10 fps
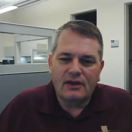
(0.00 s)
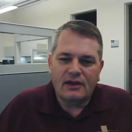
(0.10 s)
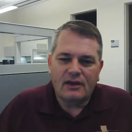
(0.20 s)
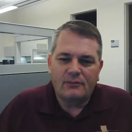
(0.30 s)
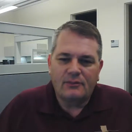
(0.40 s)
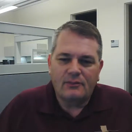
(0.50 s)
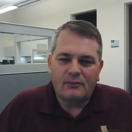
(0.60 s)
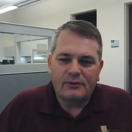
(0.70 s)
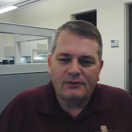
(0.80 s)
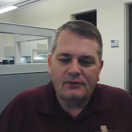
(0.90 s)

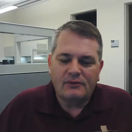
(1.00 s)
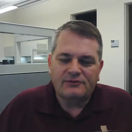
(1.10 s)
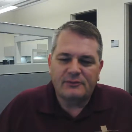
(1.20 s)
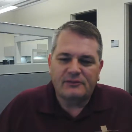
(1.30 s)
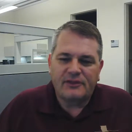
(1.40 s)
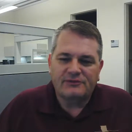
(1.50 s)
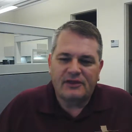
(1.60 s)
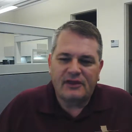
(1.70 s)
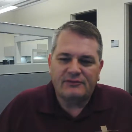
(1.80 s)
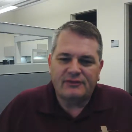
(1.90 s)
But there are some advantage
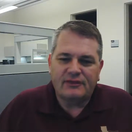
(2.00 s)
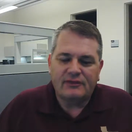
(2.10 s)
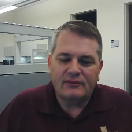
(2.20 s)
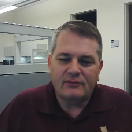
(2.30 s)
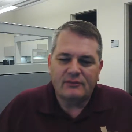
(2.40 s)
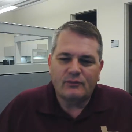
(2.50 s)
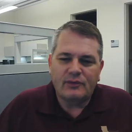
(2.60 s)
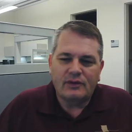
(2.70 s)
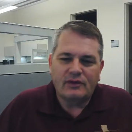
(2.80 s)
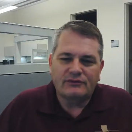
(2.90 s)
to having
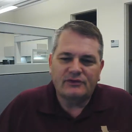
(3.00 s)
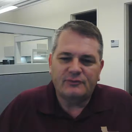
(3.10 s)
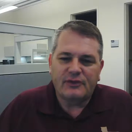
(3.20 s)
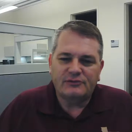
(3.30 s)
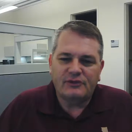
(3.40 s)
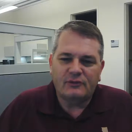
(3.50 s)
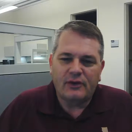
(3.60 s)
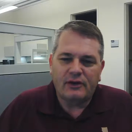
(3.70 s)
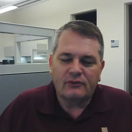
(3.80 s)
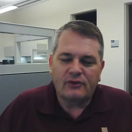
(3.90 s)
the suspect sit
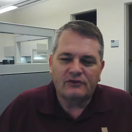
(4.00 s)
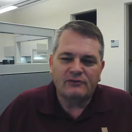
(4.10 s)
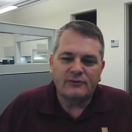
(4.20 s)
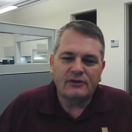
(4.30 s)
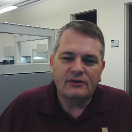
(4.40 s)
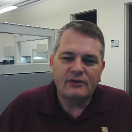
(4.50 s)
right across from you.